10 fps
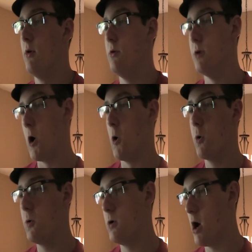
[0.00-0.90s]
No,
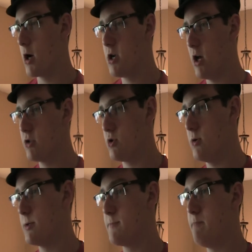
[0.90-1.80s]
our country
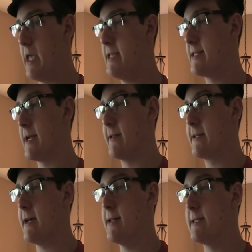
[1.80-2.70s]
was based on the
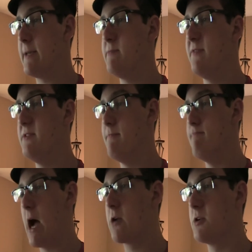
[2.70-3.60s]
concept of
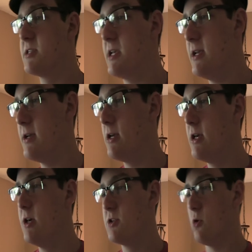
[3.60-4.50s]
democracy,
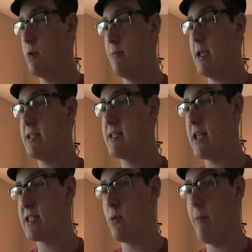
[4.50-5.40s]
so it only makes
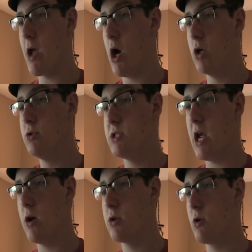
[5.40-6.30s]
sense that we make all new
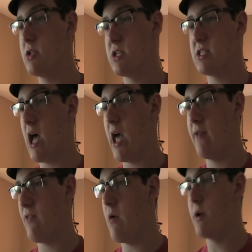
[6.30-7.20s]
territories decide
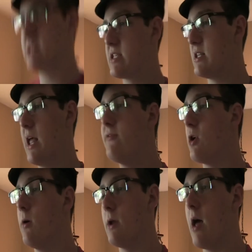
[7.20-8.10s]
if they want
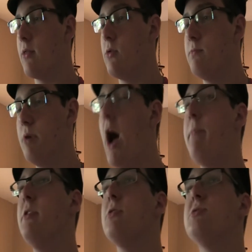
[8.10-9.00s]
slavery or not through
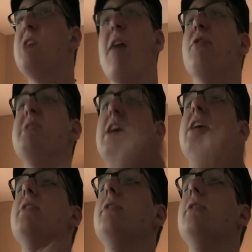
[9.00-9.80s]
popular sovereignty.